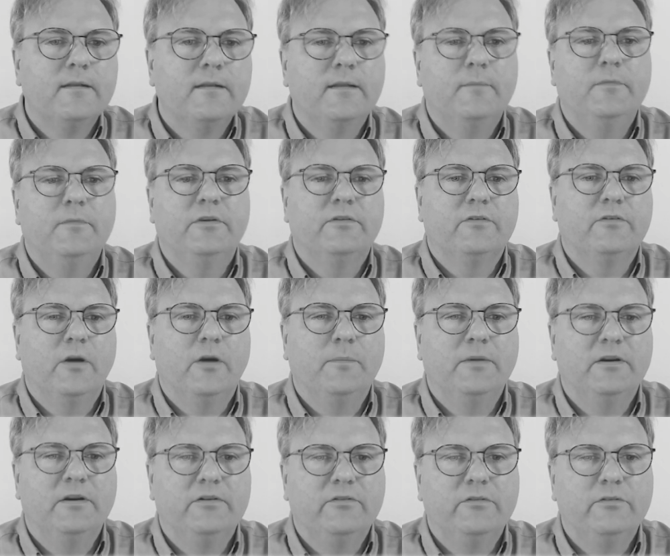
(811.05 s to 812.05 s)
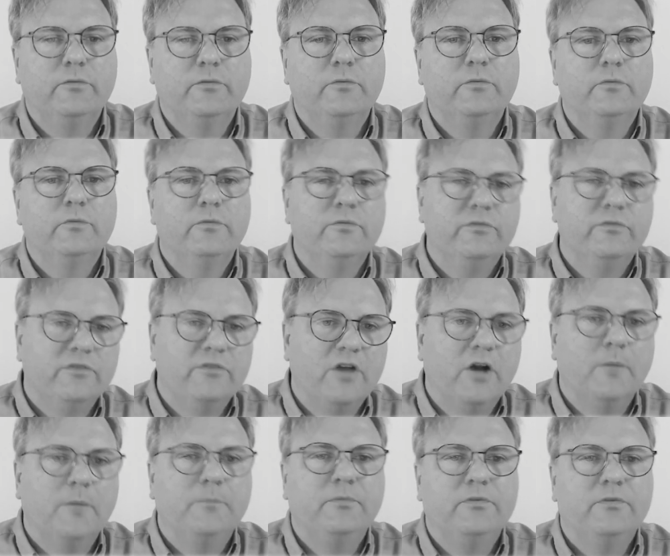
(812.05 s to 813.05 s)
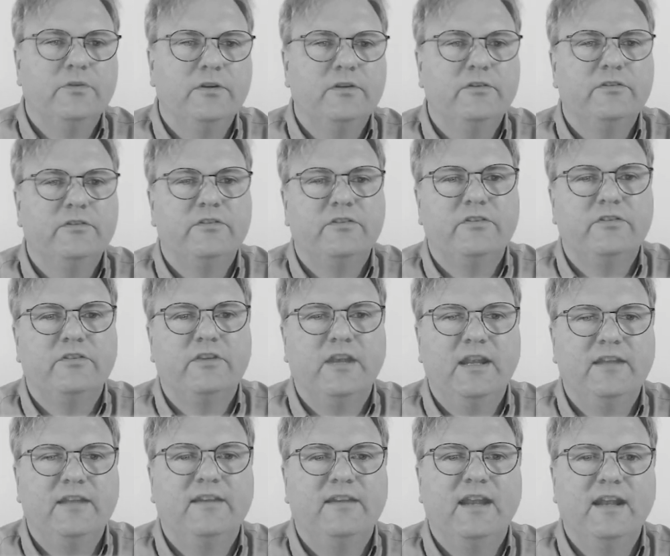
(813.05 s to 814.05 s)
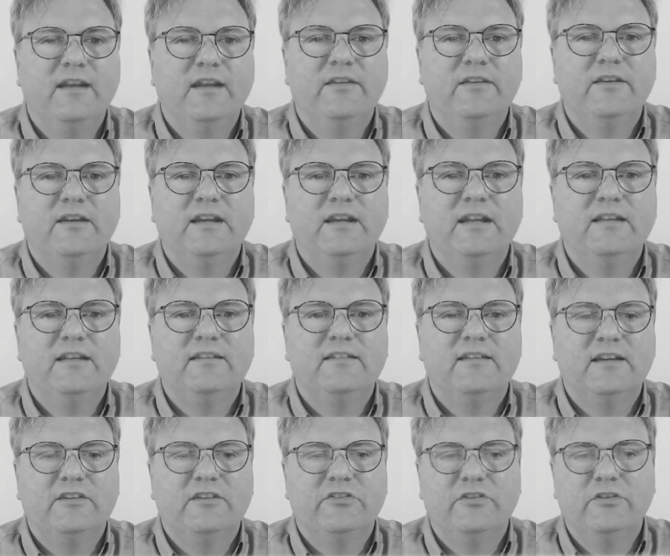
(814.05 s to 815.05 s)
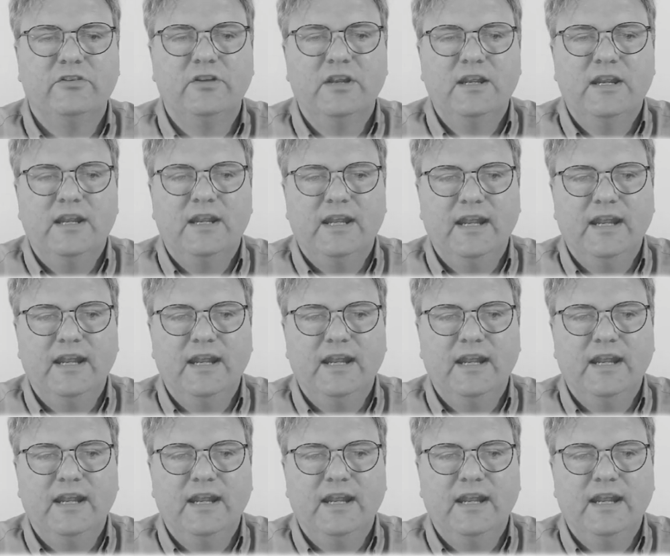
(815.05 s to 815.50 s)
let me just go up here, tools, options, it's again in the kit section,